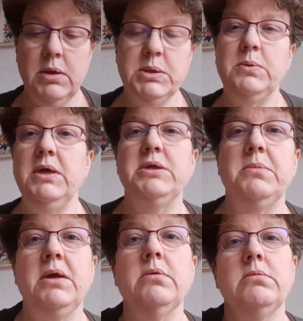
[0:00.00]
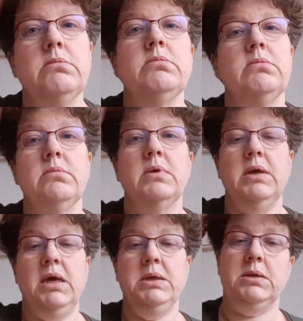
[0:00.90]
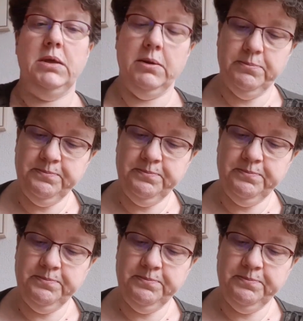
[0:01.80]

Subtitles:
squeeze them in easily.